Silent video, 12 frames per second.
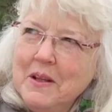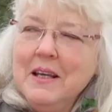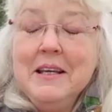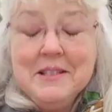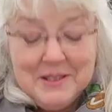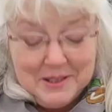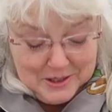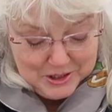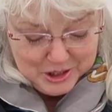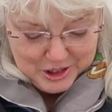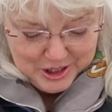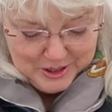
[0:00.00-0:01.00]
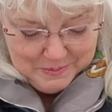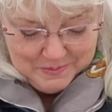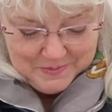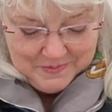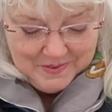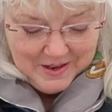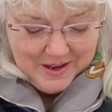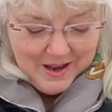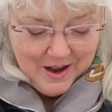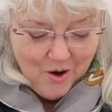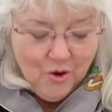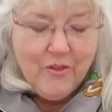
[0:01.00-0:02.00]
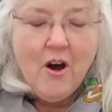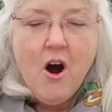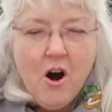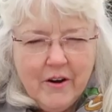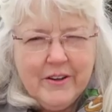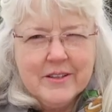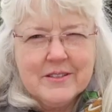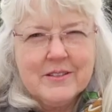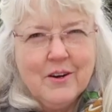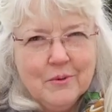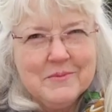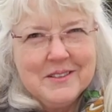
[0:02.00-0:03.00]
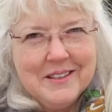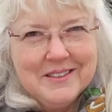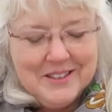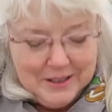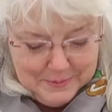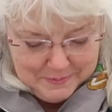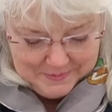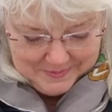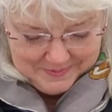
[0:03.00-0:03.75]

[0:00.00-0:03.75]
the easiest sheep, or the hardiest homestead sheep.